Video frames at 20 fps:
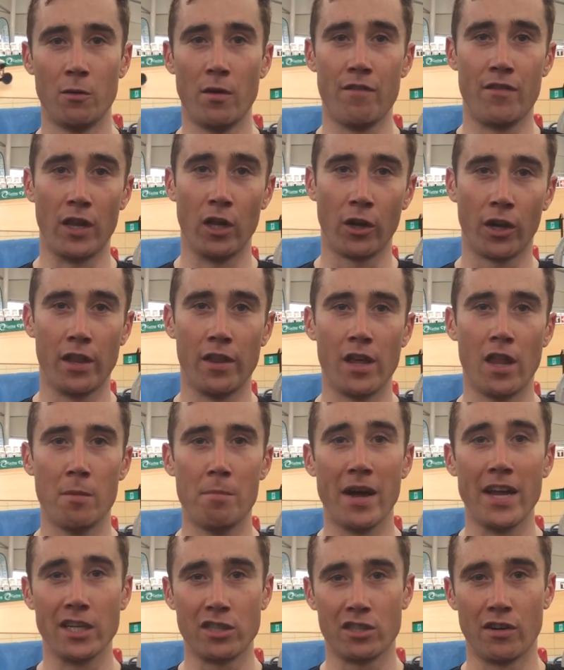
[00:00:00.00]
If you look at the other
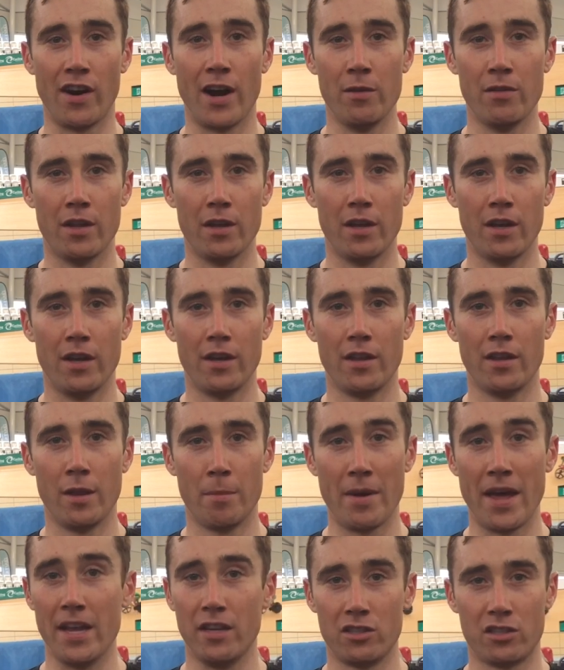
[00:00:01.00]
bikes around the, the
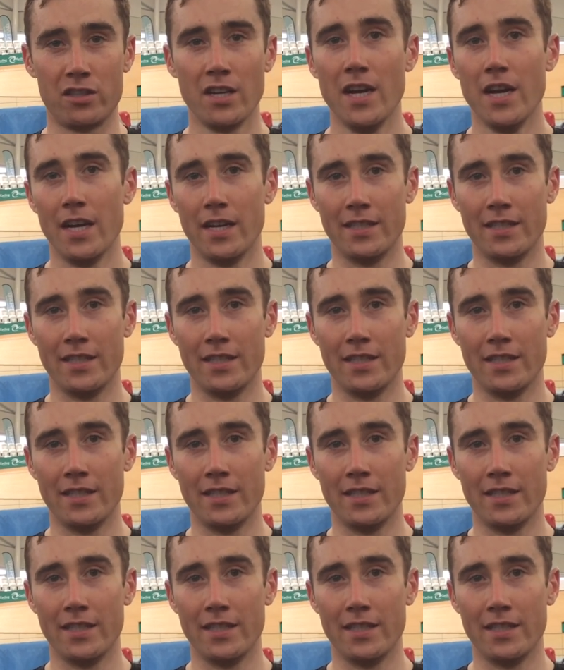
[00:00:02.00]
pits,